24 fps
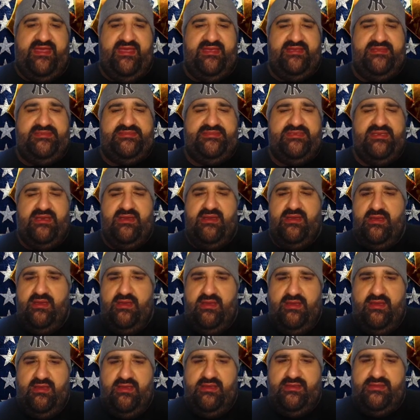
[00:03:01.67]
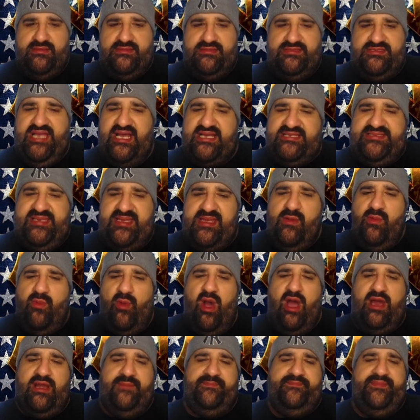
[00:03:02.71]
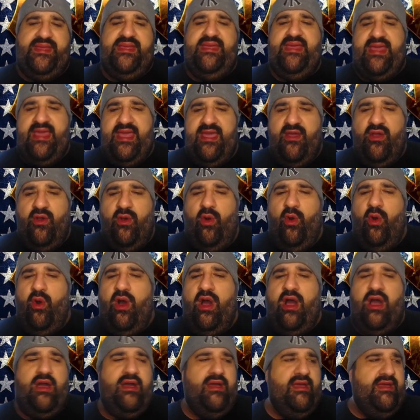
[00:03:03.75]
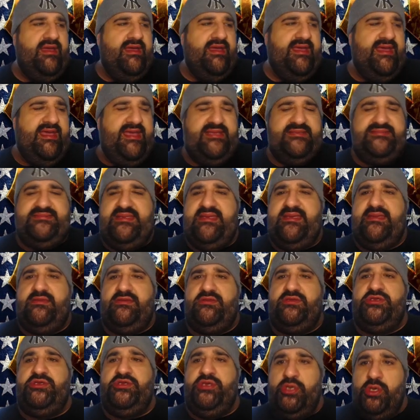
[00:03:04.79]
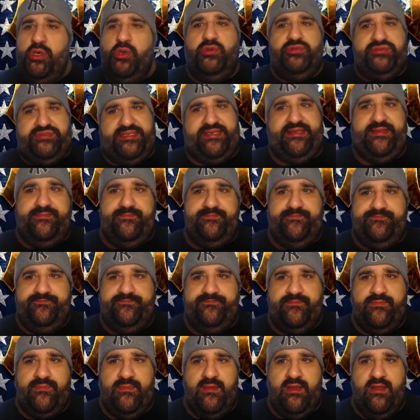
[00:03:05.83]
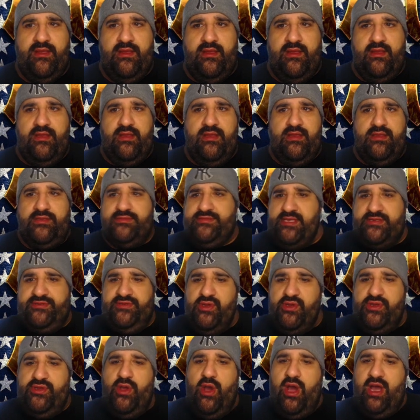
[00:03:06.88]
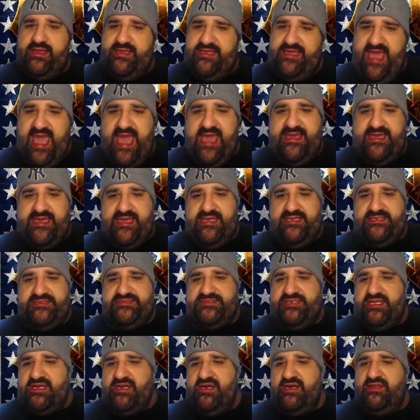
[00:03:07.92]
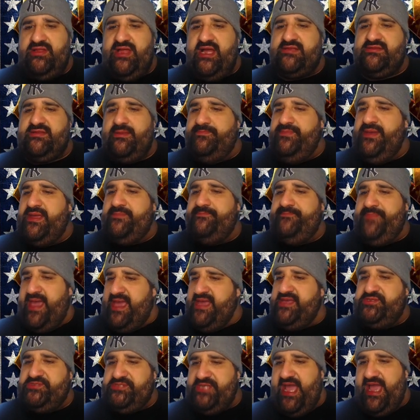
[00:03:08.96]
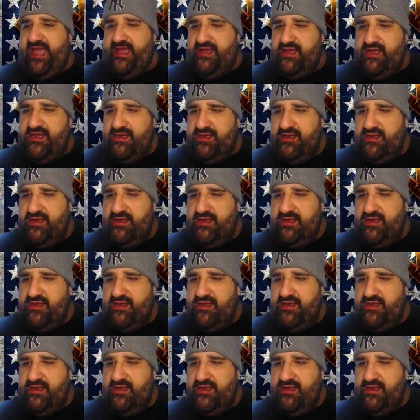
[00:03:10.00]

is, does he want to be here, or is he using the New York Yankees to collect a big paycheck